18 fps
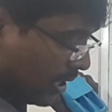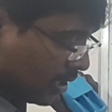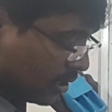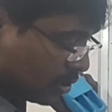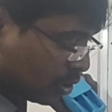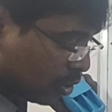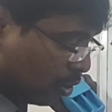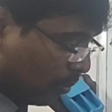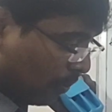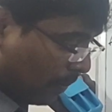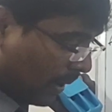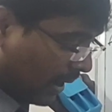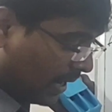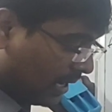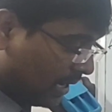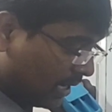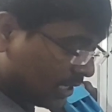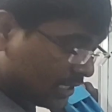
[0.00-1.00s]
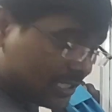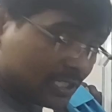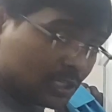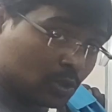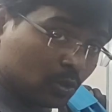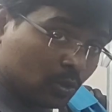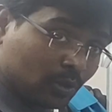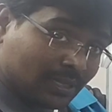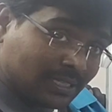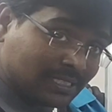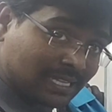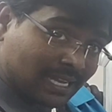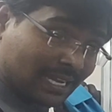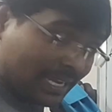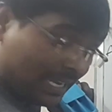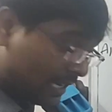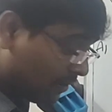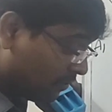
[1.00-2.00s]
So, minus 2 is
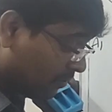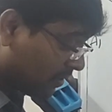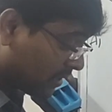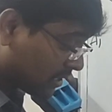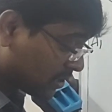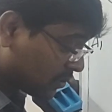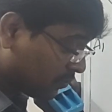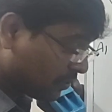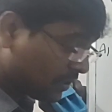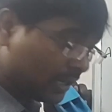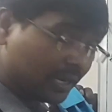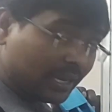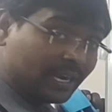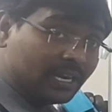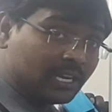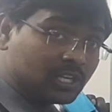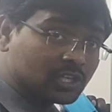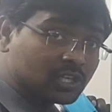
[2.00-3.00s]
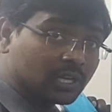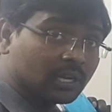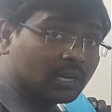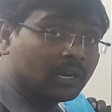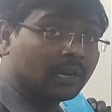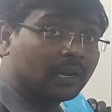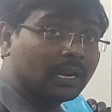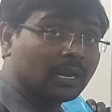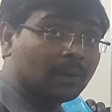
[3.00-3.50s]
the inverse for addition.